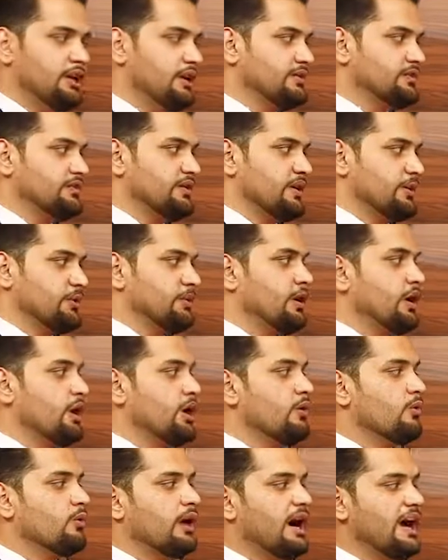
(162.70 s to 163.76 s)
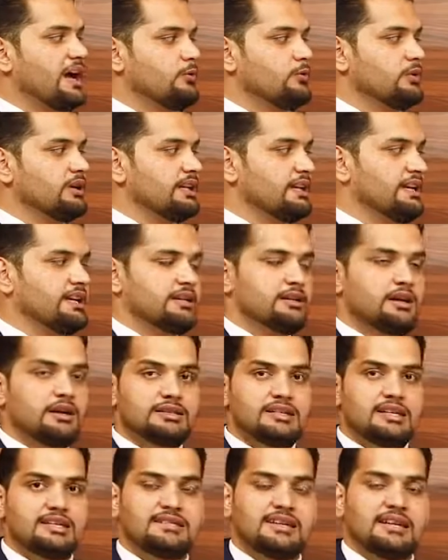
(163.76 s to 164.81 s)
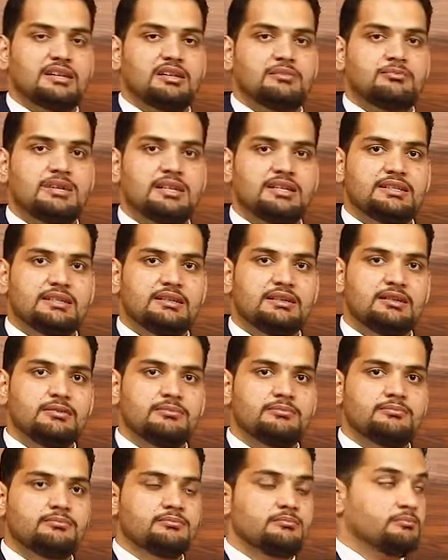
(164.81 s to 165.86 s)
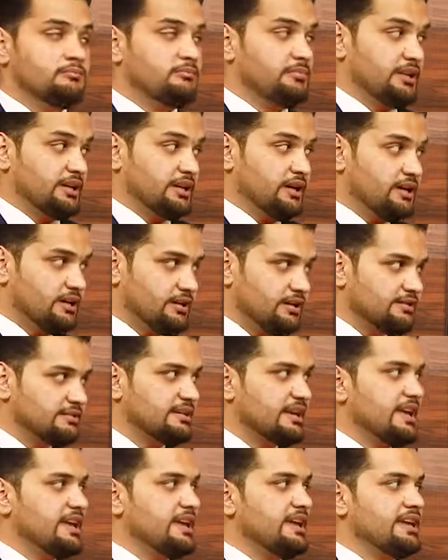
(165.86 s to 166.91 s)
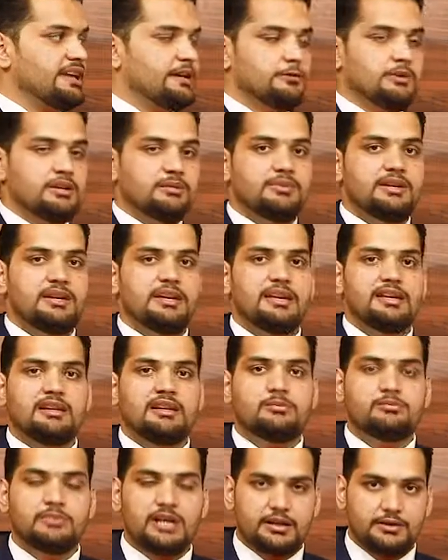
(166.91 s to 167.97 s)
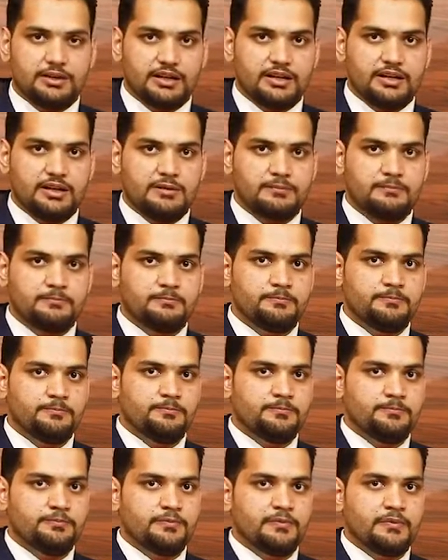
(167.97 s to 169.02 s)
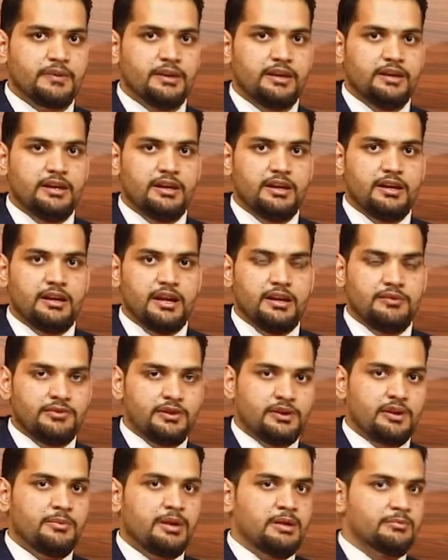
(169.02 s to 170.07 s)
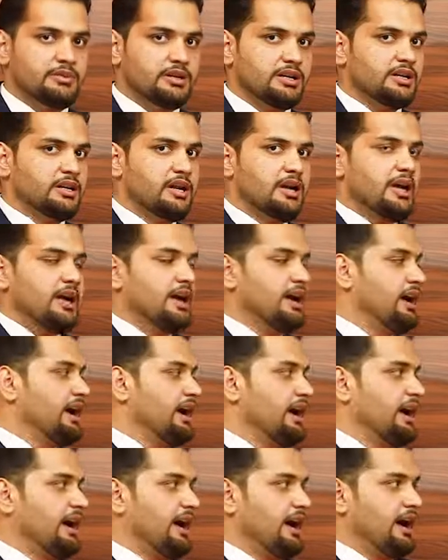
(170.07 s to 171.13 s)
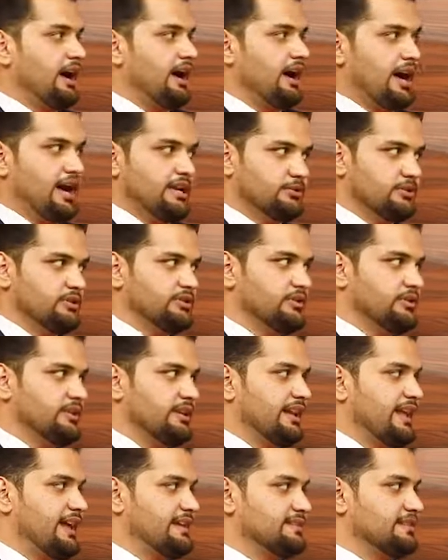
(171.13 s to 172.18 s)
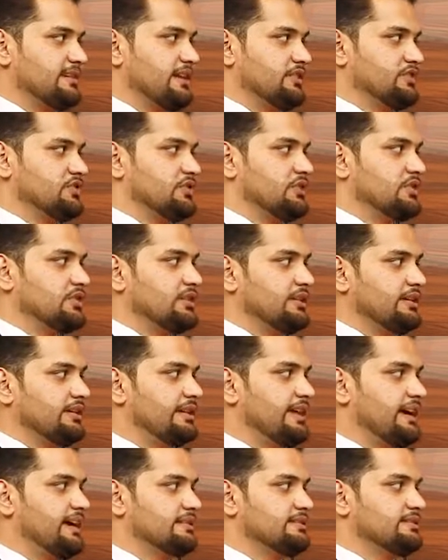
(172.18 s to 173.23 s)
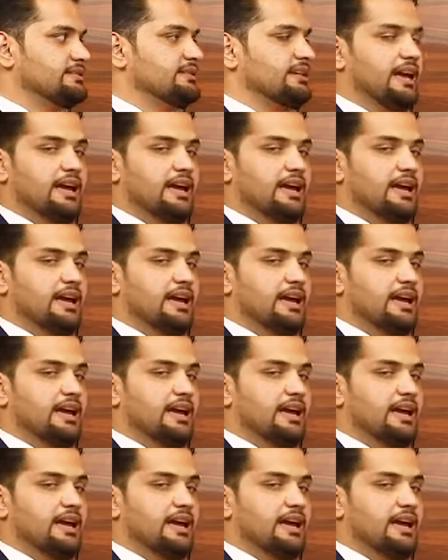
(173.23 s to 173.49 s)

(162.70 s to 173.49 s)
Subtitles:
So, why will he not attend the meeting? Because he will be in America. If you remember, I told you in the last lecture that